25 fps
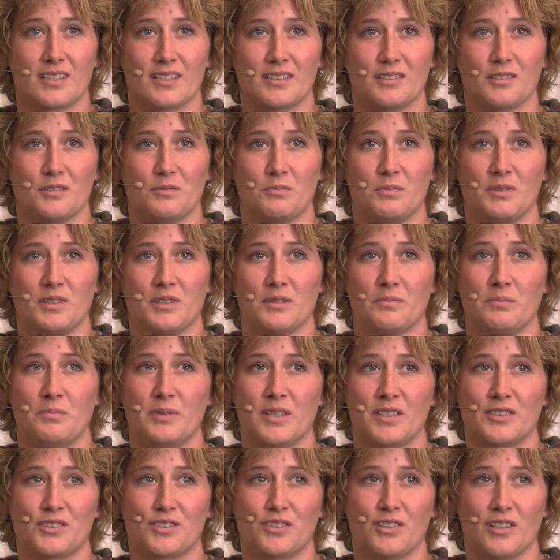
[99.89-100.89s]
and to be the
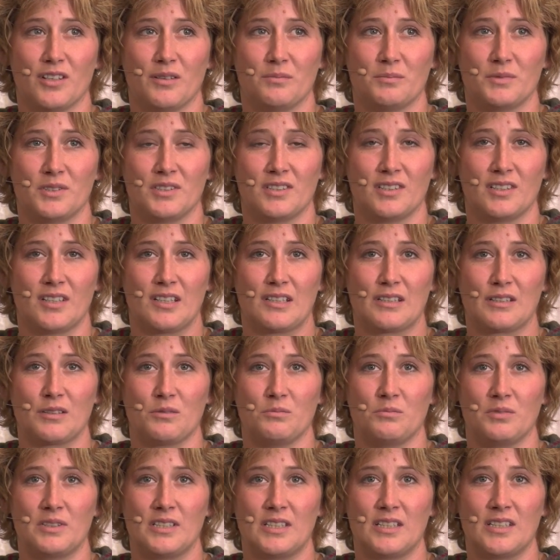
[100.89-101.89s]
best shaman that I
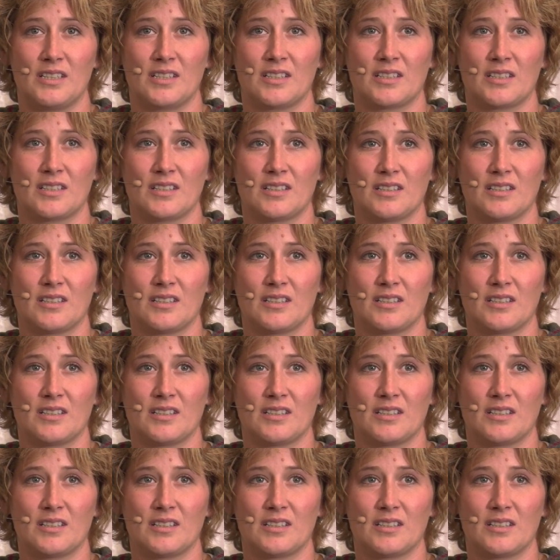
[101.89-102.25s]
could be.